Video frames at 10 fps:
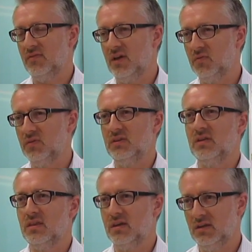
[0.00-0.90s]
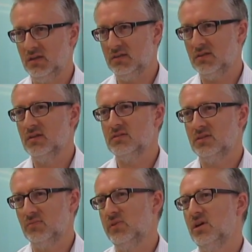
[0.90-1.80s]
they have everything there they need
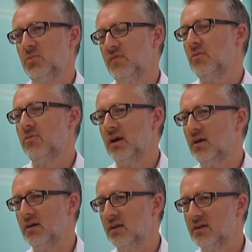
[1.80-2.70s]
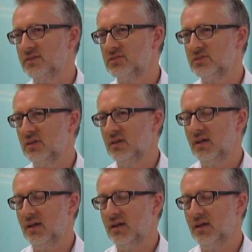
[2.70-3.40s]
to comply with our brand guidelines.